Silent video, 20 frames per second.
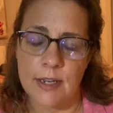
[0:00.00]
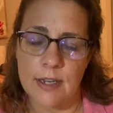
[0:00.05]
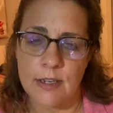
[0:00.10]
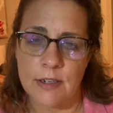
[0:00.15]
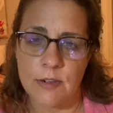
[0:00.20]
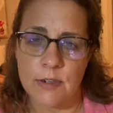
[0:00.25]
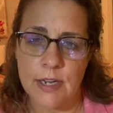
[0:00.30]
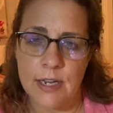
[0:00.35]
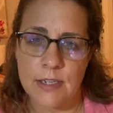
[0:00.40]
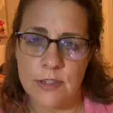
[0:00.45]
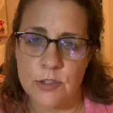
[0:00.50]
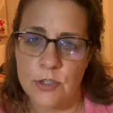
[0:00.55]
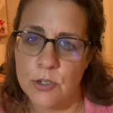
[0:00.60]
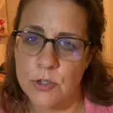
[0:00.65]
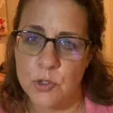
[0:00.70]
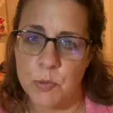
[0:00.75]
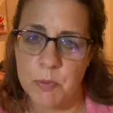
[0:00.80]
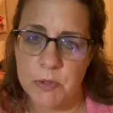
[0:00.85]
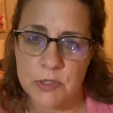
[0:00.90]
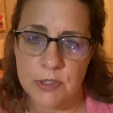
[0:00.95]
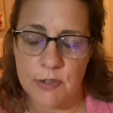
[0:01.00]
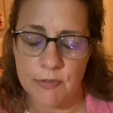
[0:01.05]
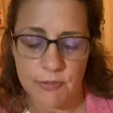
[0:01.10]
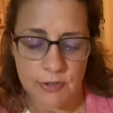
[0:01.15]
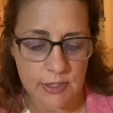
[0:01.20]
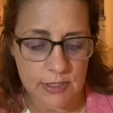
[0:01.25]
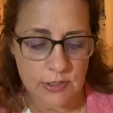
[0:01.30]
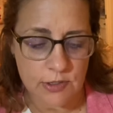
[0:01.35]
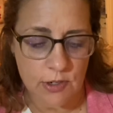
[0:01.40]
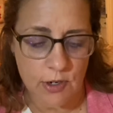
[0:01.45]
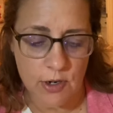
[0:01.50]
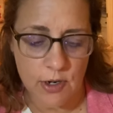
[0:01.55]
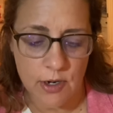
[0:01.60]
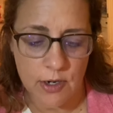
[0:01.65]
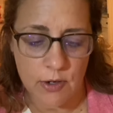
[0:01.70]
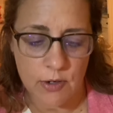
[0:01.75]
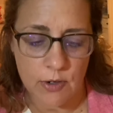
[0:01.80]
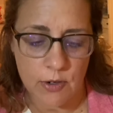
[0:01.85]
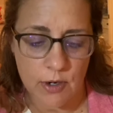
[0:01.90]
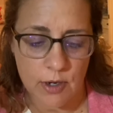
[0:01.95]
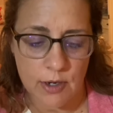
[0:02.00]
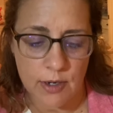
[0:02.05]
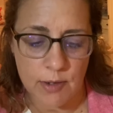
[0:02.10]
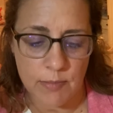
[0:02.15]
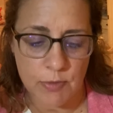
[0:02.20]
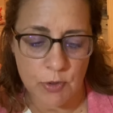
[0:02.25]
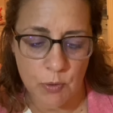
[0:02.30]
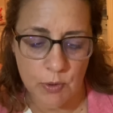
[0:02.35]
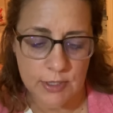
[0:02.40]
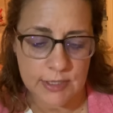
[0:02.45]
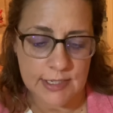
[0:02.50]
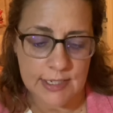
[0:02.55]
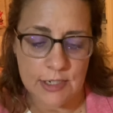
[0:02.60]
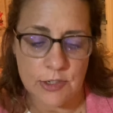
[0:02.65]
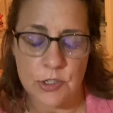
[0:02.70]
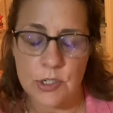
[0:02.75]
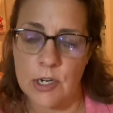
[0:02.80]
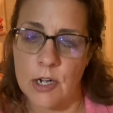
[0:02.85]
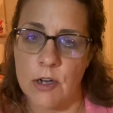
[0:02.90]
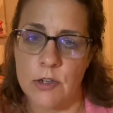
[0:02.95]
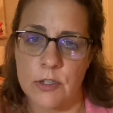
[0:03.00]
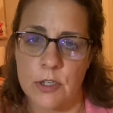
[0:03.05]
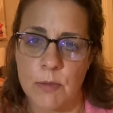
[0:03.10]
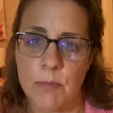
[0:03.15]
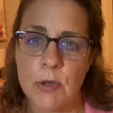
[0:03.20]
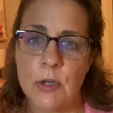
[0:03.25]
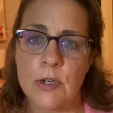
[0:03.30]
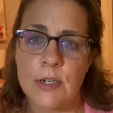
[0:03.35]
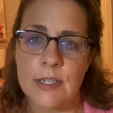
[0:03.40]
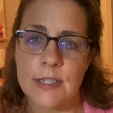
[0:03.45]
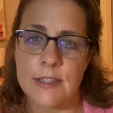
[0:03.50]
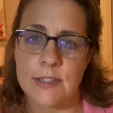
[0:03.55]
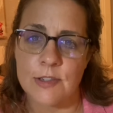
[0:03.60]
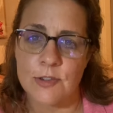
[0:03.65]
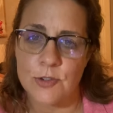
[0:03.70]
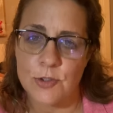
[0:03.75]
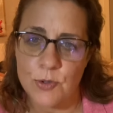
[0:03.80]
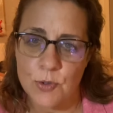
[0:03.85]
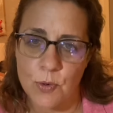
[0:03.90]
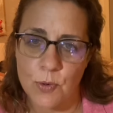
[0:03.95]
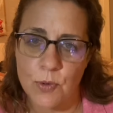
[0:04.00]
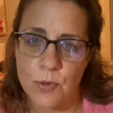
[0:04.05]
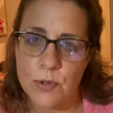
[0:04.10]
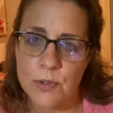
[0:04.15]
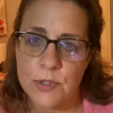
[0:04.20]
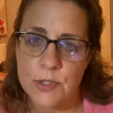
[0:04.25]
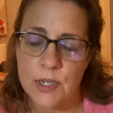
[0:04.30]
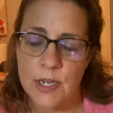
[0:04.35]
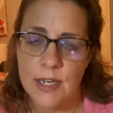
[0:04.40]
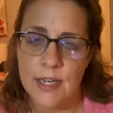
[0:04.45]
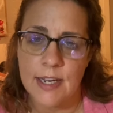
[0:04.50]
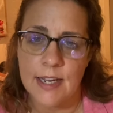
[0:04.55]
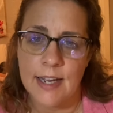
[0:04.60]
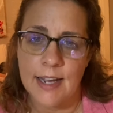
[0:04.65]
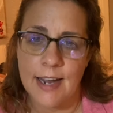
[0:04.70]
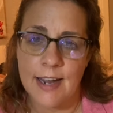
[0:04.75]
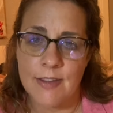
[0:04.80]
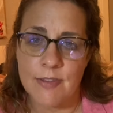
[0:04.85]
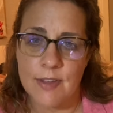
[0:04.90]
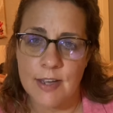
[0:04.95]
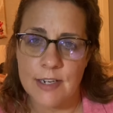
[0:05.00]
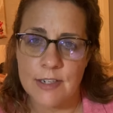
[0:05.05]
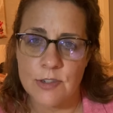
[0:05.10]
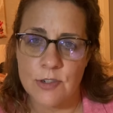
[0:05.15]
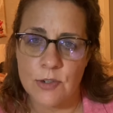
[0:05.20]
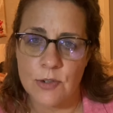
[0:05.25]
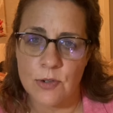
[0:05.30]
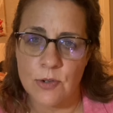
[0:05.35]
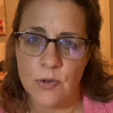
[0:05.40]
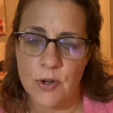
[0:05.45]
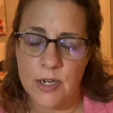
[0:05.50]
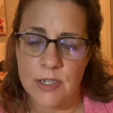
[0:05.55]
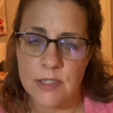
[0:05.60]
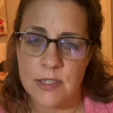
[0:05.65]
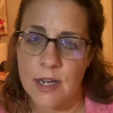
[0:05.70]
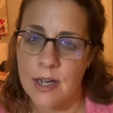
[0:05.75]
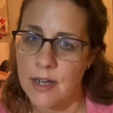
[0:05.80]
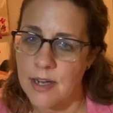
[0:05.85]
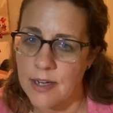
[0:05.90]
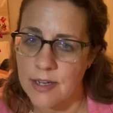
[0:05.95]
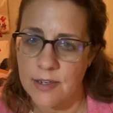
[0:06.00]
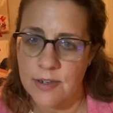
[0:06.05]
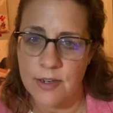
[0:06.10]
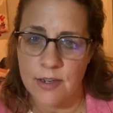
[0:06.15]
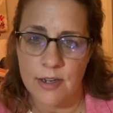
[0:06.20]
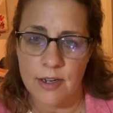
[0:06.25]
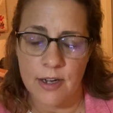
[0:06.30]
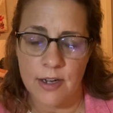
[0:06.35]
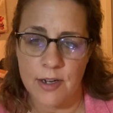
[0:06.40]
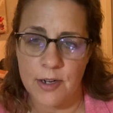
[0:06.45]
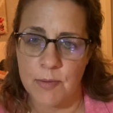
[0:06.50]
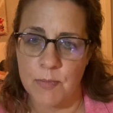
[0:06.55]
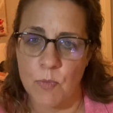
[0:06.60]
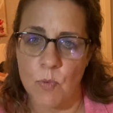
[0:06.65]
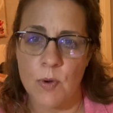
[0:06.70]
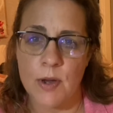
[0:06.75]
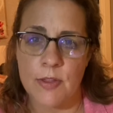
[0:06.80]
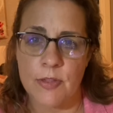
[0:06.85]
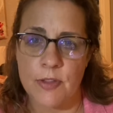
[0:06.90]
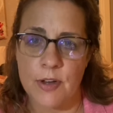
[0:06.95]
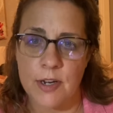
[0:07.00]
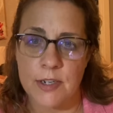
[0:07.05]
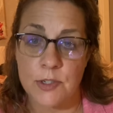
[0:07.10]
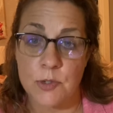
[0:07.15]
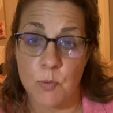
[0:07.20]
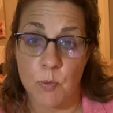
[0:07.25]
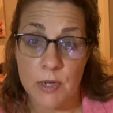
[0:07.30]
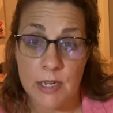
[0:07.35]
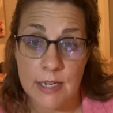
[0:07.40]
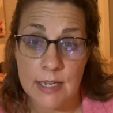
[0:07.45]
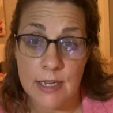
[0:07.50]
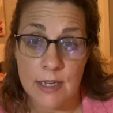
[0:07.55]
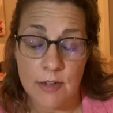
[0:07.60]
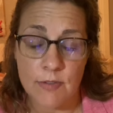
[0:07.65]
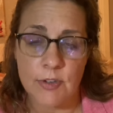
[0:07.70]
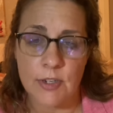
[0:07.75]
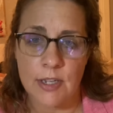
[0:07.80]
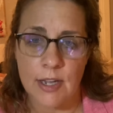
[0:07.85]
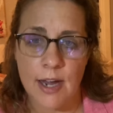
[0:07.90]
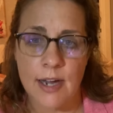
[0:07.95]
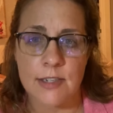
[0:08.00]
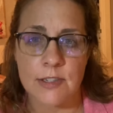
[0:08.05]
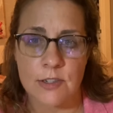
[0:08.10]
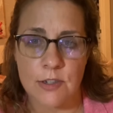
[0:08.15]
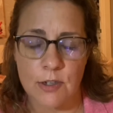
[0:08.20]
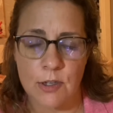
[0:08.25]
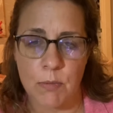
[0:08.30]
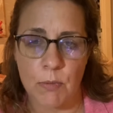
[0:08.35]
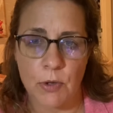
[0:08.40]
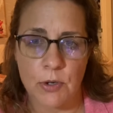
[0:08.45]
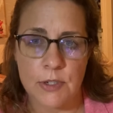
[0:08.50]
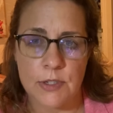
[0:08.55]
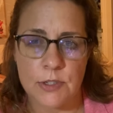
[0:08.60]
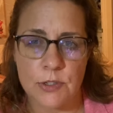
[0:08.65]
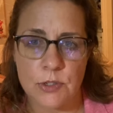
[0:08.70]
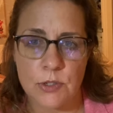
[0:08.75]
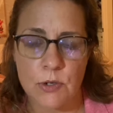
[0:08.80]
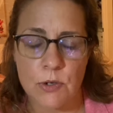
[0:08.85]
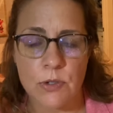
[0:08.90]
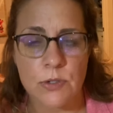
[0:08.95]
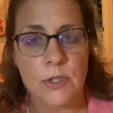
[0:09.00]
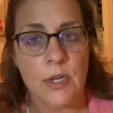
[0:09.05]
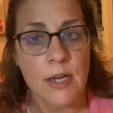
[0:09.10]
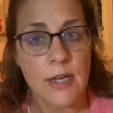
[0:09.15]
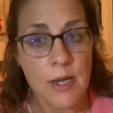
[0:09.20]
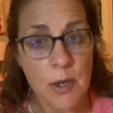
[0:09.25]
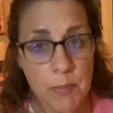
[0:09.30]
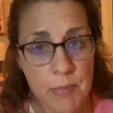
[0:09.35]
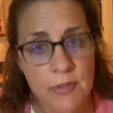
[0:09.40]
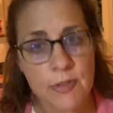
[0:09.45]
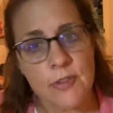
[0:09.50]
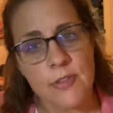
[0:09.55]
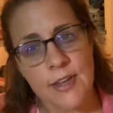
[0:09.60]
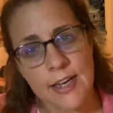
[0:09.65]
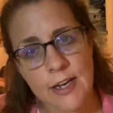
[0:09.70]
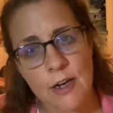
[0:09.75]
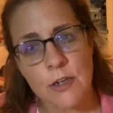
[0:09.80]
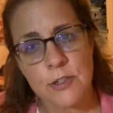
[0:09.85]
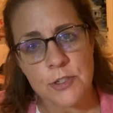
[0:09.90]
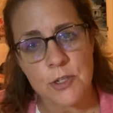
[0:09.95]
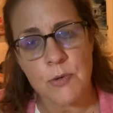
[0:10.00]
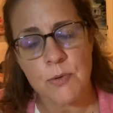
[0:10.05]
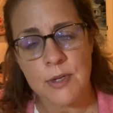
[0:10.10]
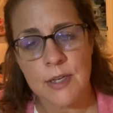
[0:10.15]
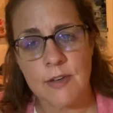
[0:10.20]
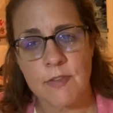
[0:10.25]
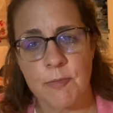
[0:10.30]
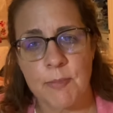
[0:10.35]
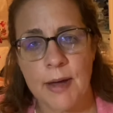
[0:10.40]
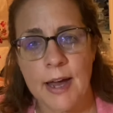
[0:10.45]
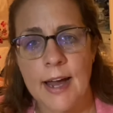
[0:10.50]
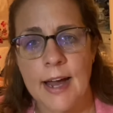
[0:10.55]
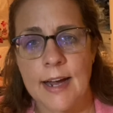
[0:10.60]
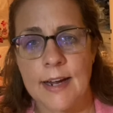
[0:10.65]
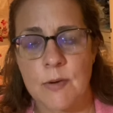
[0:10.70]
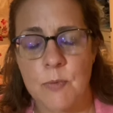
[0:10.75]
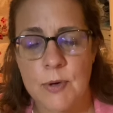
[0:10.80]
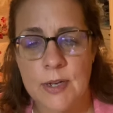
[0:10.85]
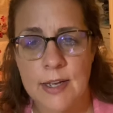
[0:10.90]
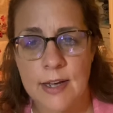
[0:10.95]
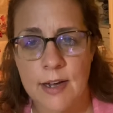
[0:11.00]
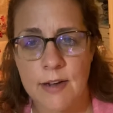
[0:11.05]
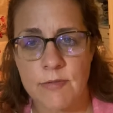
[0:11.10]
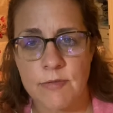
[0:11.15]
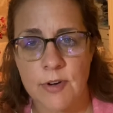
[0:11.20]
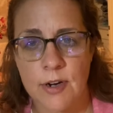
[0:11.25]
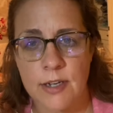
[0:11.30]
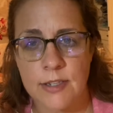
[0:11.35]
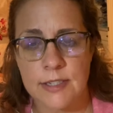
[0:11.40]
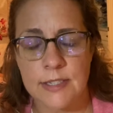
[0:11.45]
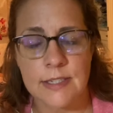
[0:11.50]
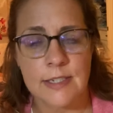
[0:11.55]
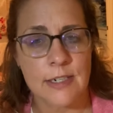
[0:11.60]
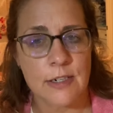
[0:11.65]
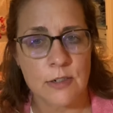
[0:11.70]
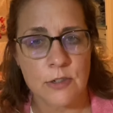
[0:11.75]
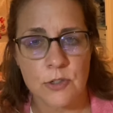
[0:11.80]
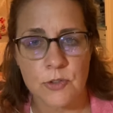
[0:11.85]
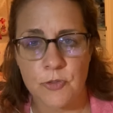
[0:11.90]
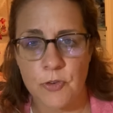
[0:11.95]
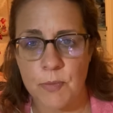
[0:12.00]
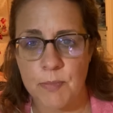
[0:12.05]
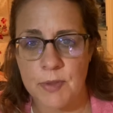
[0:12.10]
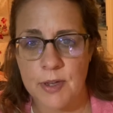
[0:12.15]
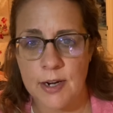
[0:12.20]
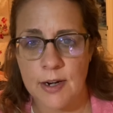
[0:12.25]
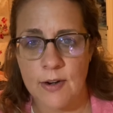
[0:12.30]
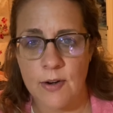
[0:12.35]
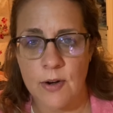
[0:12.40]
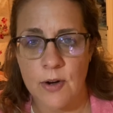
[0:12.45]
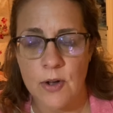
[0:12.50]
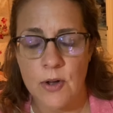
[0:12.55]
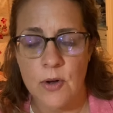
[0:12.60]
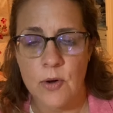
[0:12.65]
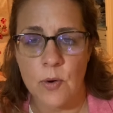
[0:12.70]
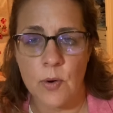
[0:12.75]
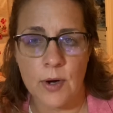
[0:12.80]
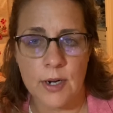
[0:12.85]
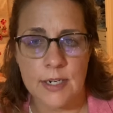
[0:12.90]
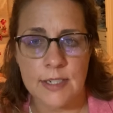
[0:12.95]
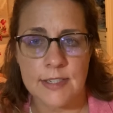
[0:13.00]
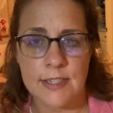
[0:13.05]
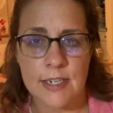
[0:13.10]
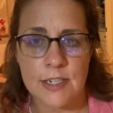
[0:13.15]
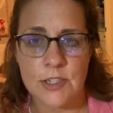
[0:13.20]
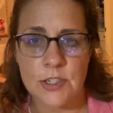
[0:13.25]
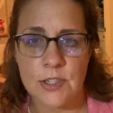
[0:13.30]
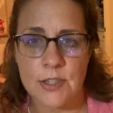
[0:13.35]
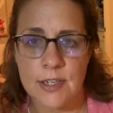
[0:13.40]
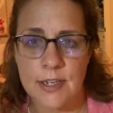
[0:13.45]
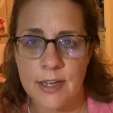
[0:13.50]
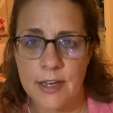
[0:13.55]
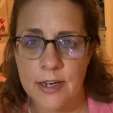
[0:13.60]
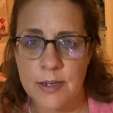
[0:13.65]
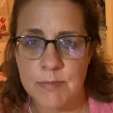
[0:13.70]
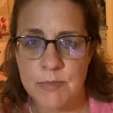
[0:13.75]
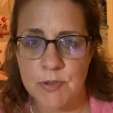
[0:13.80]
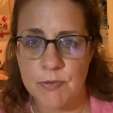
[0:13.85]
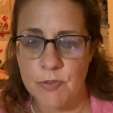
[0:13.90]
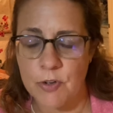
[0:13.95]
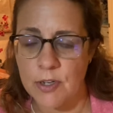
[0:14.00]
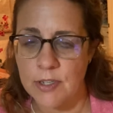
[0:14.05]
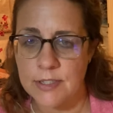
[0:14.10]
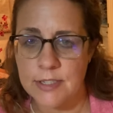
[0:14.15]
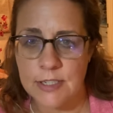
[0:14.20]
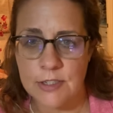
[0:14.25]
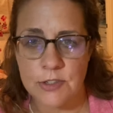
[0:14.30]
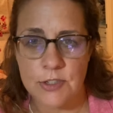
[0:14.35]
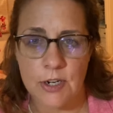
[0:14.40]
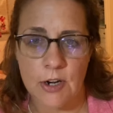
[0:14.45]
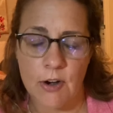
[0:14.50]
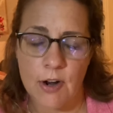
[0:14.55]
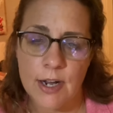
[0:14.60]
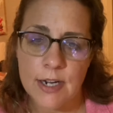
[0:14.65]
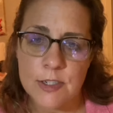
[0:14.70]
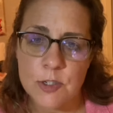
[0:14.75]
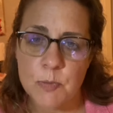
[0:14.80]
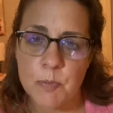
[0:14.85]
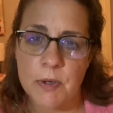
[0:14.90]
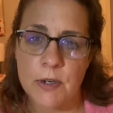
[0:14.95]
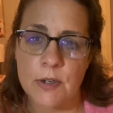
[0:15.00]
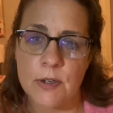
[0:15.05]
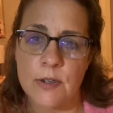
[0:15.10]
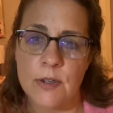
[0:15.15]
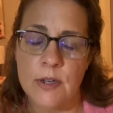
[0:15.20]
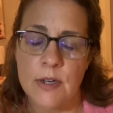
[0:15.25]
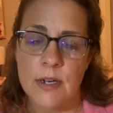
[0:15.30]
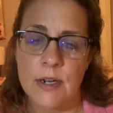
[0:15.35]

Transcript: and two specifics are an organization called Communities in Schools, and they do a ton with us. We give a lot to communities and schools, but then they also give back. We have volunteers from their organization that comes and volunteers at our hospital,